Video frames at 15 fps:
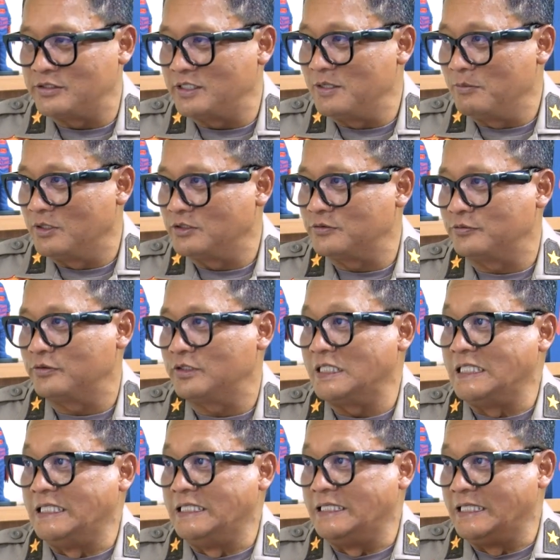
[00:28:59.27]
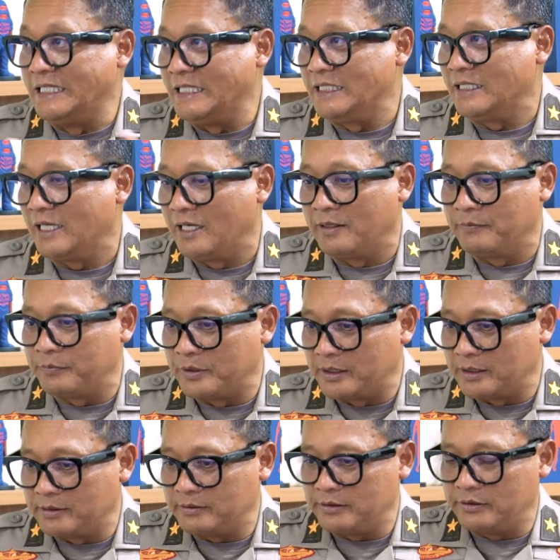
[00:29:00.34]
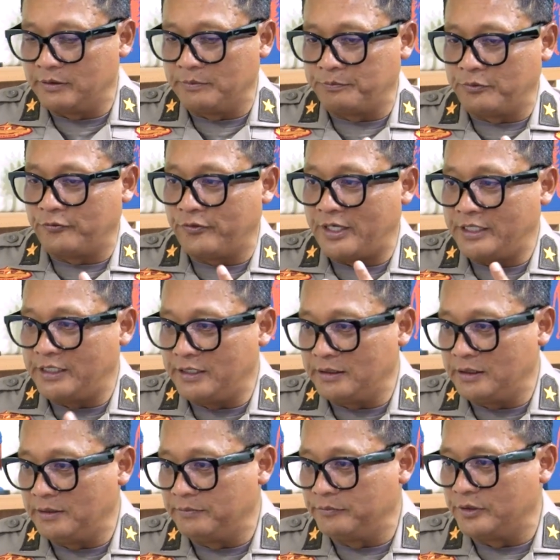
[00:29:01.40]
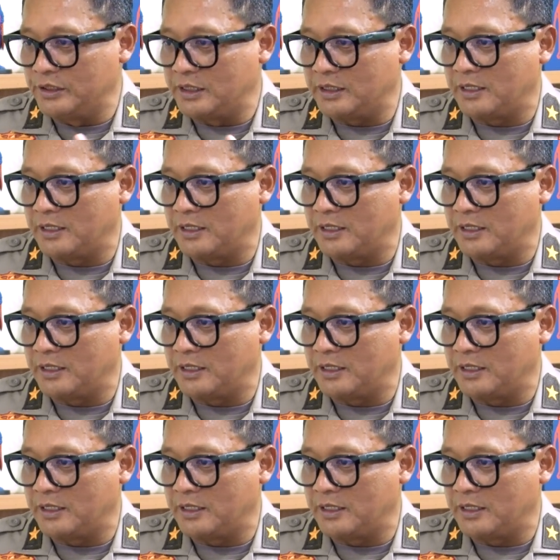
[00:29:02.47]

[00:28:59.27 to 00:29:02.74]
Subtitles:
3 months for learning, providing them with the